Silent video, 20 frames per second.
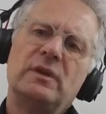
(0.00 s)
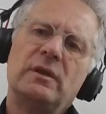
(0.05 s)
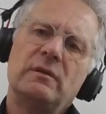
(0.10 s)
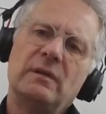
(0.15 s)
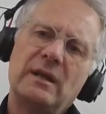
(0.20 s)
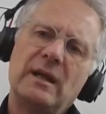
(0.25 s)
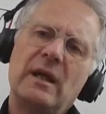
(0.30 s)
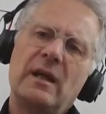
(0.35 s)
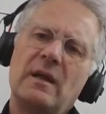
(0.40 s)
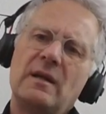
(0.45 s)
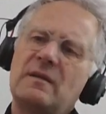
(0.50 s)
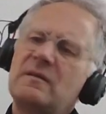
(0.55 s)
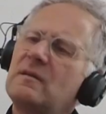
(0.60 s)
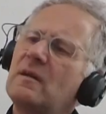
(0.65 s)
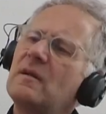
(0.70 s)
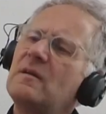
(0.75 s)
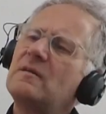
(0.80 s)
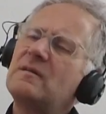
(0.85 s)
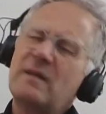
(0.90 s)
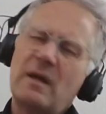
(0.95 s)
yeah, it
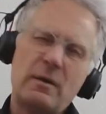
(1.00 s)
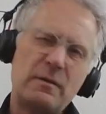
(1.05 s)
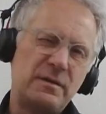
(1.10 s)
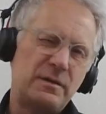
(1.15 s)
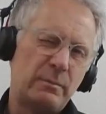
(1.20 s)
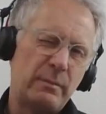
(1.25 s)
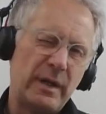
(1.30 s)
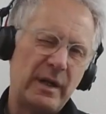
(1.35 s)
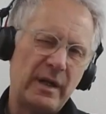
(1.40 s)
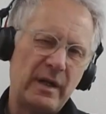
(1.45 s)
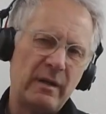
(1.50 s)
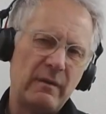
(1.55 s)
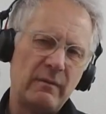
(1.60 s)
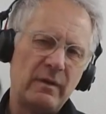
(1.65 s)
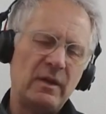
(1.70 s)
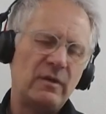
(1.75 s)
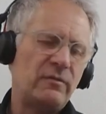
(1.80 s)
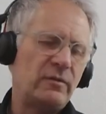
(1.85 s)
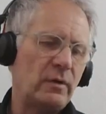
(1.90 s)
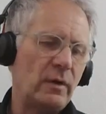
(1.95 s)
sounds better
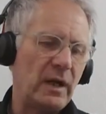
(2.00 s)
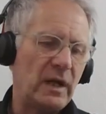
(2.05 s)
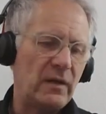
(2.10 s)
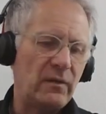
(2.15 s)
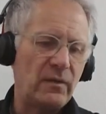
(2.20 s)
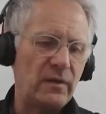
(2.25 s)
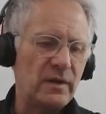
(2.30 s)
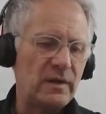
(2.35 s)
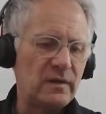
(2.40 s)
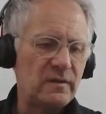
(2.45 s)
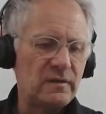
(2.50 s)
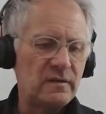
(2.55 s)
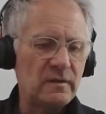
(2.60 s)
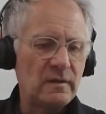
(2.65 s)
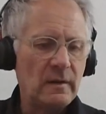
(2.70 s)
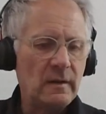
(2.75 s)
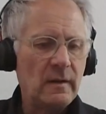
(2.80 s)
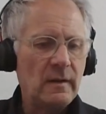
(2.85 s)
if you add this.